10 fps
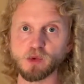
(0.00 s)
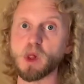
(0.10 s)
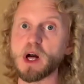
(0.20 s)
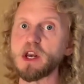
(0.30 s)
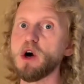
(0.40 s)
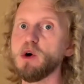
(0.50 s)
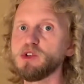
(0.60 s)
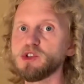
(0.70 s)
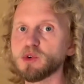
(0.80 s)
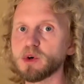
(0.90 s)
Well, I know
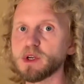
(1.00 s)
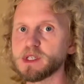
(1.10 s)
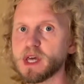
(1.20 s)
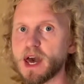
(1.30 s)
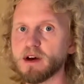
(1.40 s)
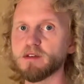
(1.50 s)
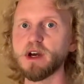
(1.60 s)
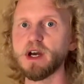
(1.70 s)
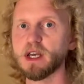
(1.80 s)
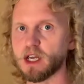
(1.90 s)
stories have
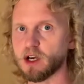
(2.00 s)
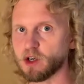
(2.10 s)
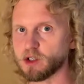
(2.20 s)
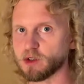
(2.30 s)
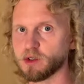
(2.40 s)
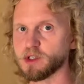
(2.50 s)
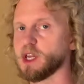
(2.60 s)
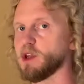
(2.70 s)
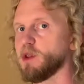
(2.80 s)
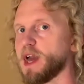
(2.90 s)
characters. I
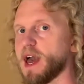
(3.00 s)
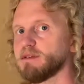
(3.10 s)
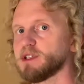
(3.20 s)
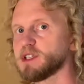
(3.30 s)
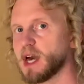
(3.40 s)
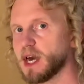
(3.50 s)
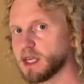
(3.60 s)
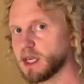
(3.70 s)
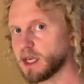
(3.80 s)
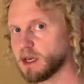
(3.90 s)
know they have a
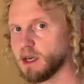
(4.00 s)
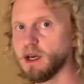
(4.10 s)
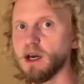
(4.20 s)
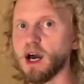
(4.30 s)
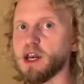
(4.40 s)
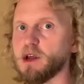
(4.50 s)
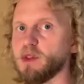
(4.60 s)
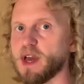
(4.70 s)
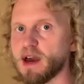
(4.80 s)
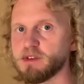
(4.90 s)
setting. I know
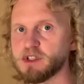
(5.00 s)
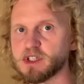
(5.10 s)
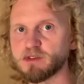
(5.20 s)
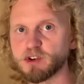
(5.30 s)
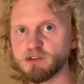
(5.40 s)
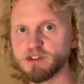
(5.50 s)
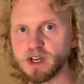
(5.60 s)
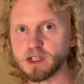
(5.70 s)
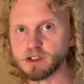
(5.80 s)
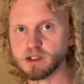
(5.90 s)
they have these different
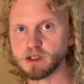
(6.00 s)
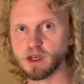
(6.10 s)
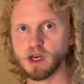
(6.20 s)
events.